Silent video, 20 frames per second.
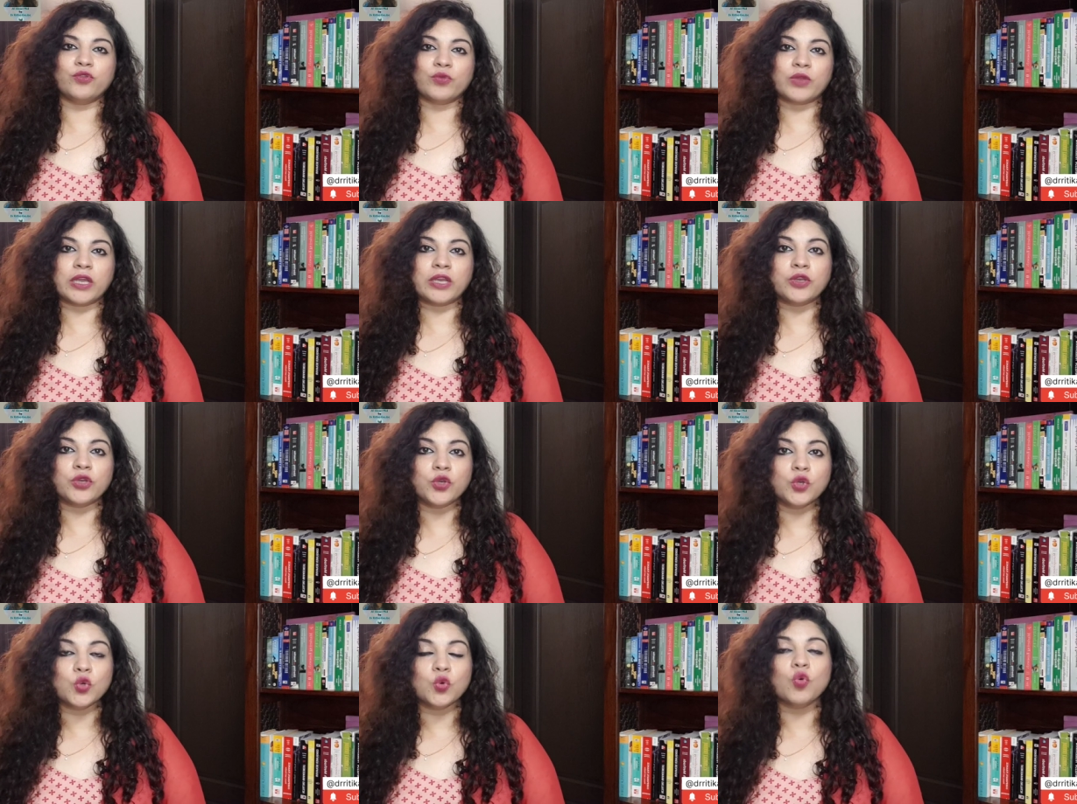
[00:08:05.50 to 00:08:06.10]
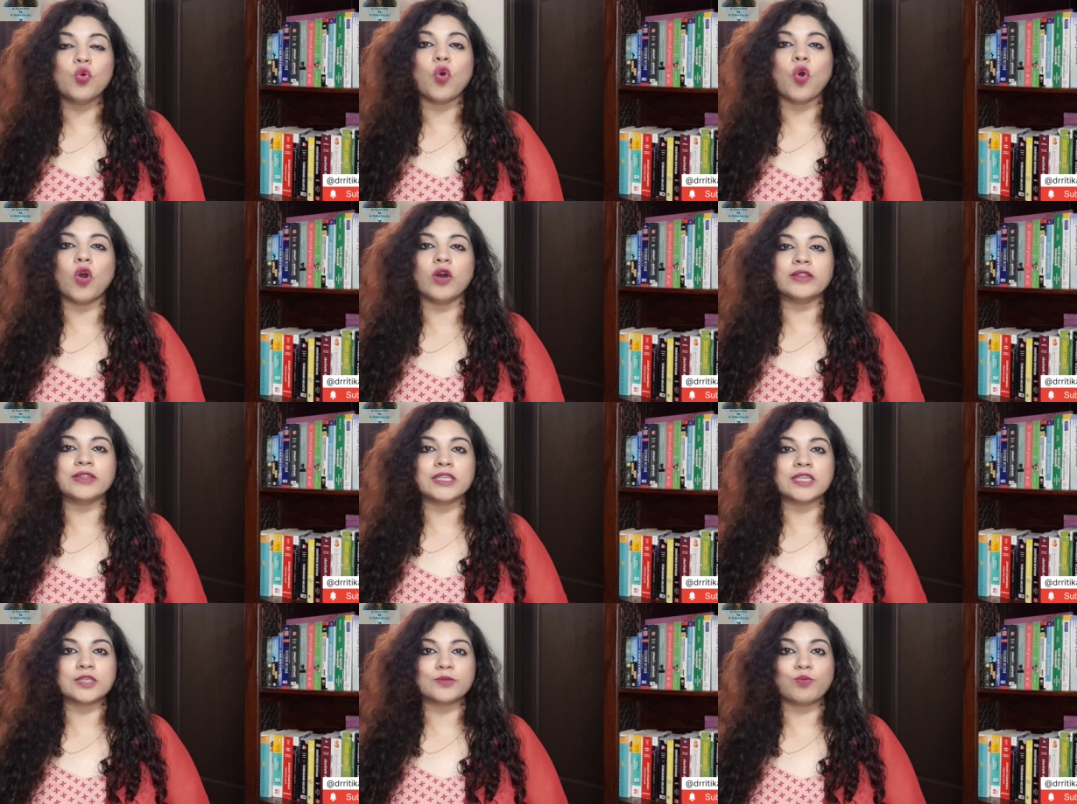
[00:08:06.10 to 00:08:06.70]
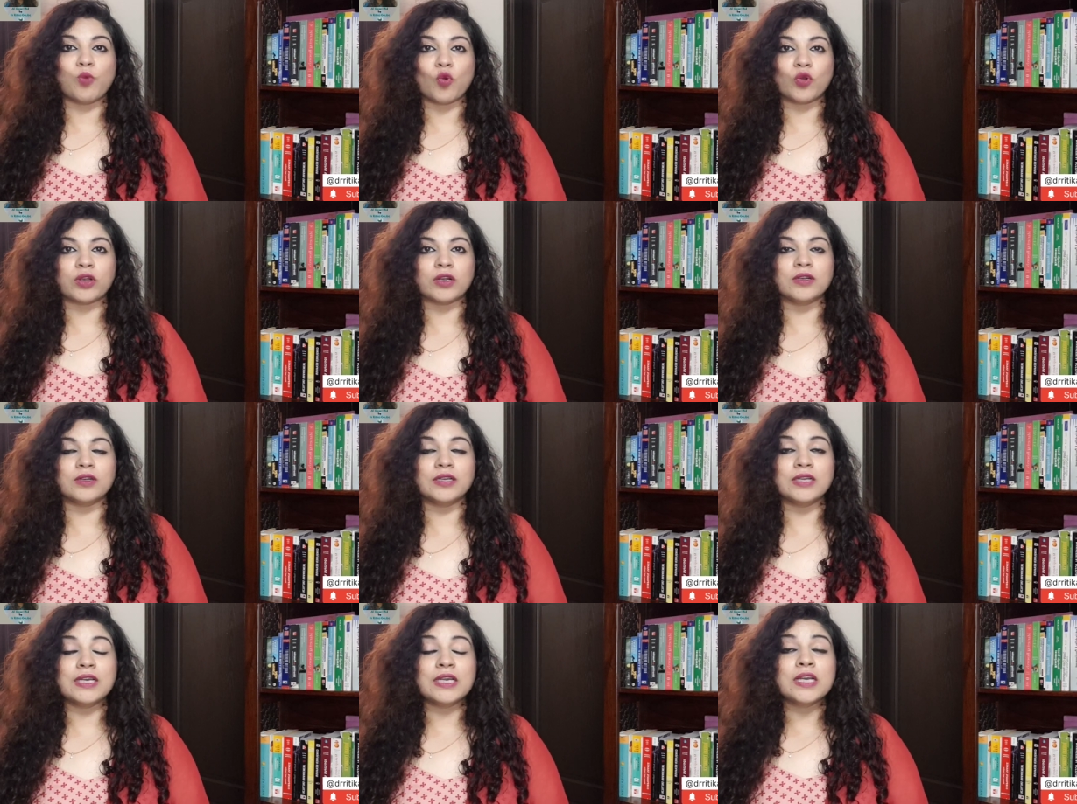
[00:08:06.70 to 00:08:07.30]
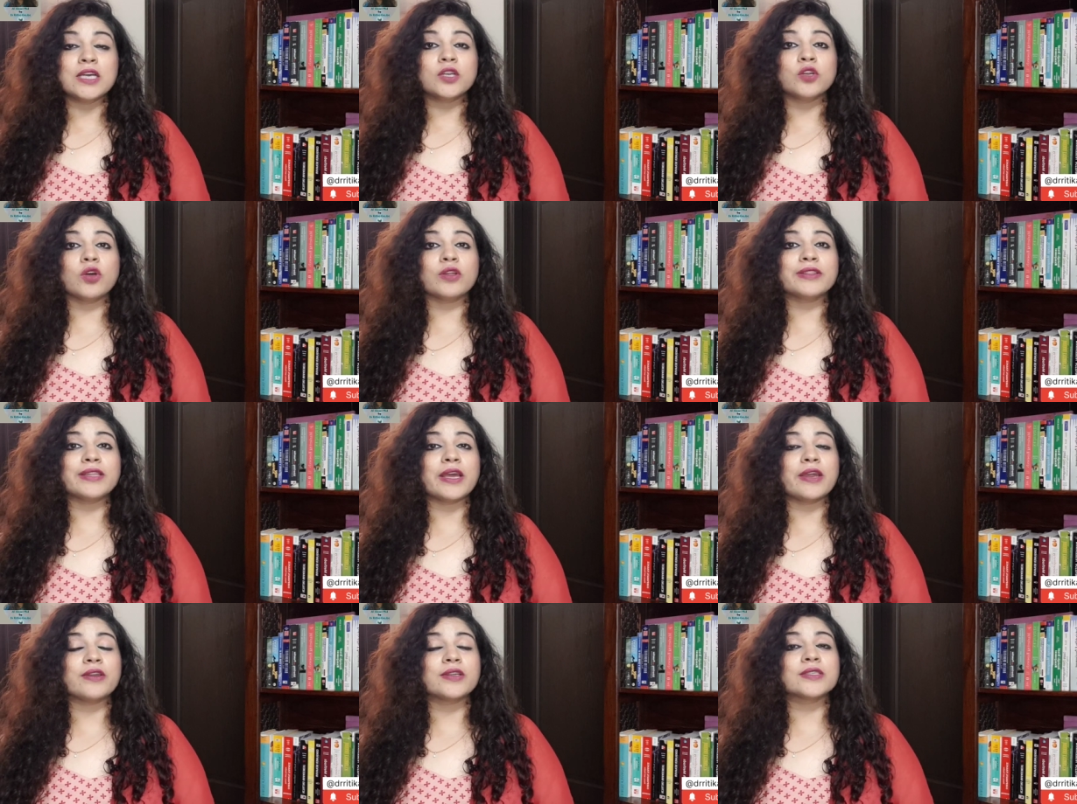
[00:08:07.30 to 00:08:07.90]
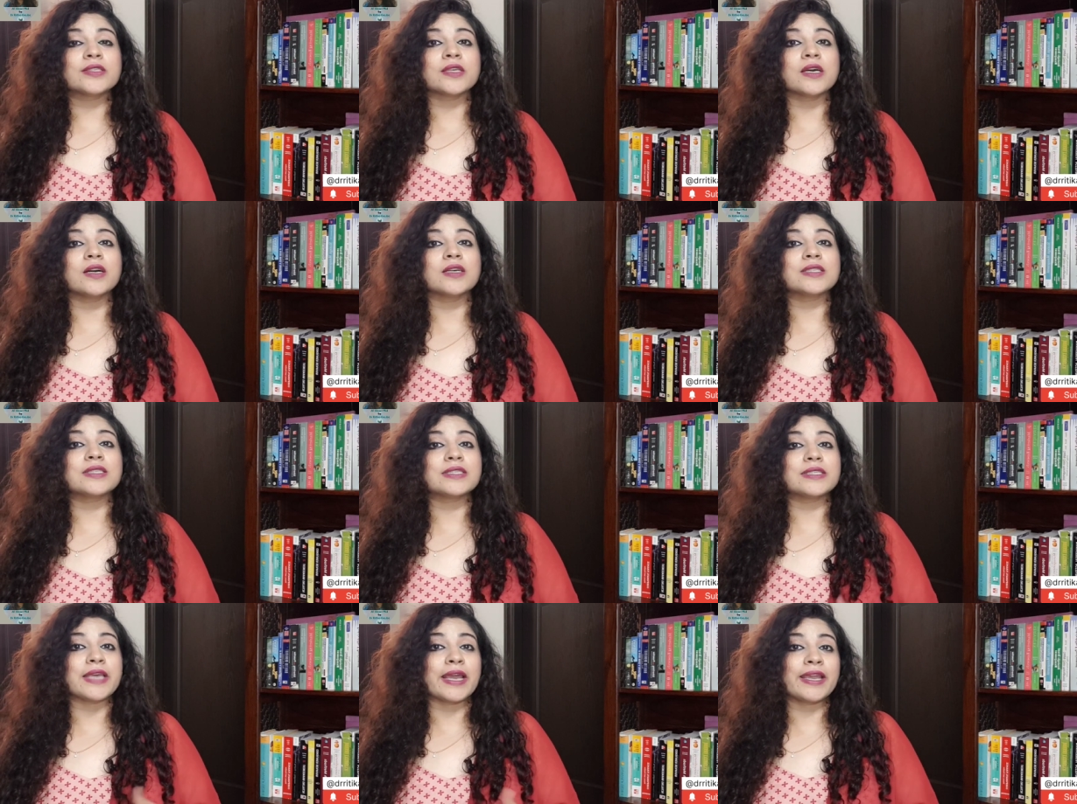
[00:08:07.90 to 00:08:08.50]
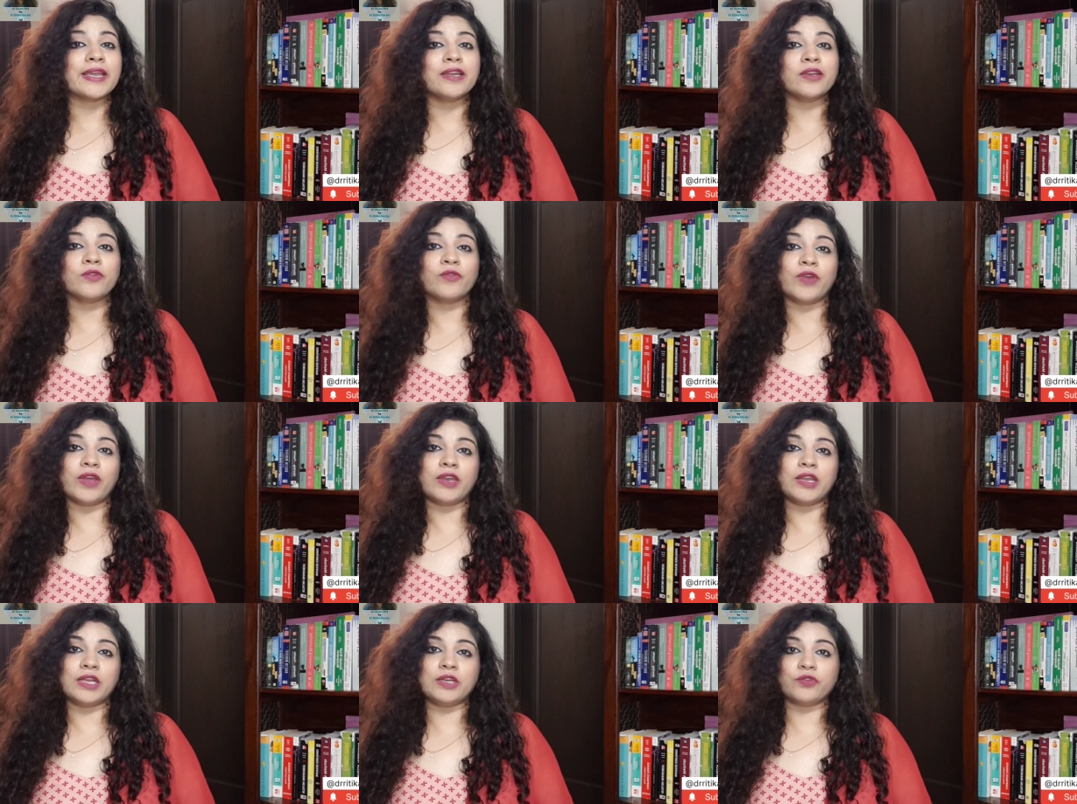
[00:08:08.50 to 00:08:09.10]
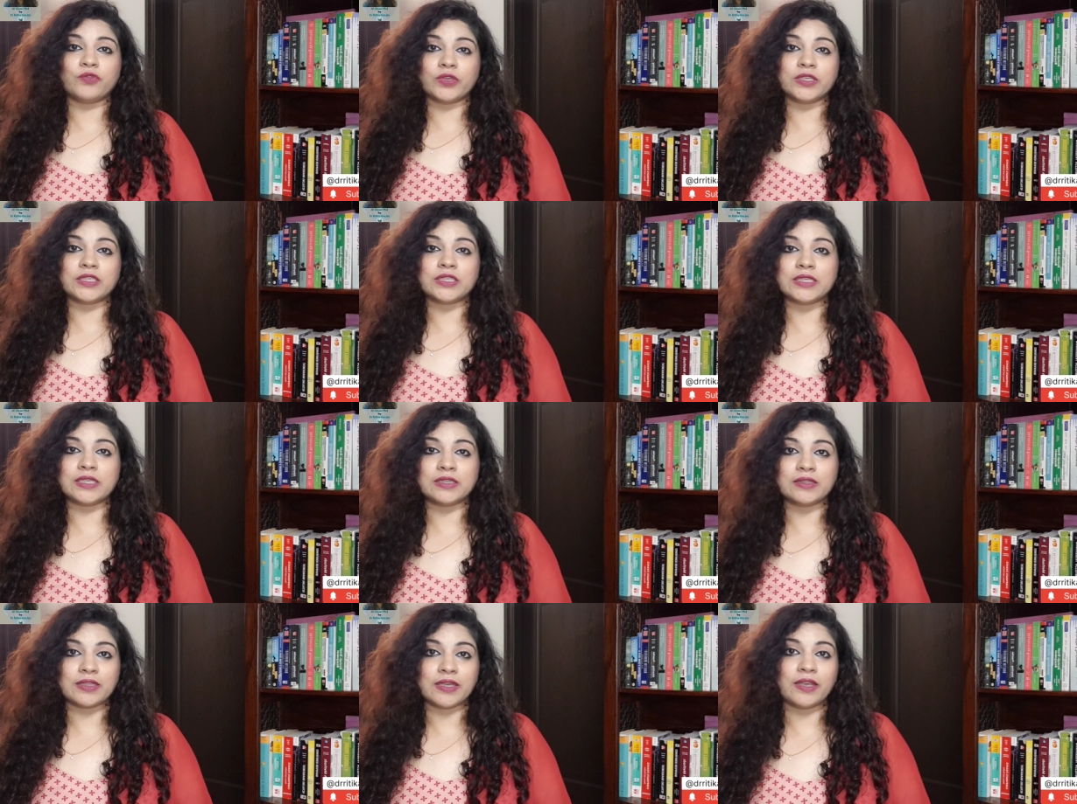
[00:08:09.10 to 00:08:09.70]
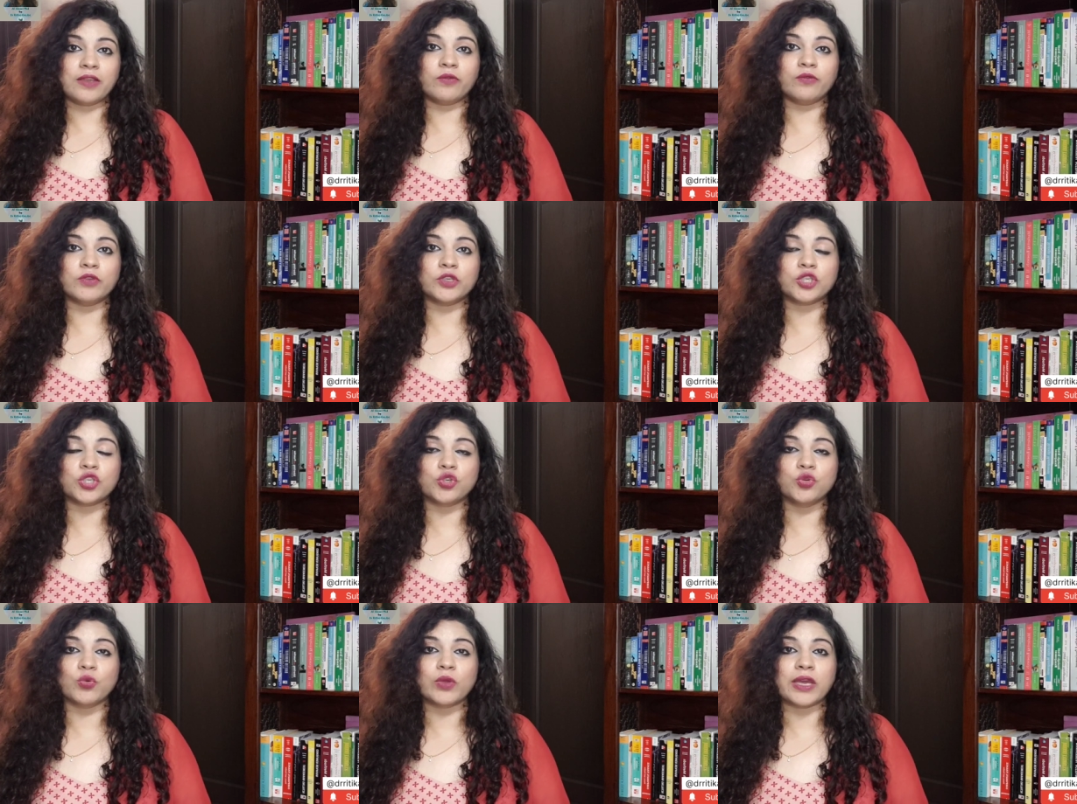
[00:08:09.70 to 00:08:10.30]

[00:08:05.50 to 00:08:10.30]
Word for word: you can do on this portal. Now there is a second very interesting thing which you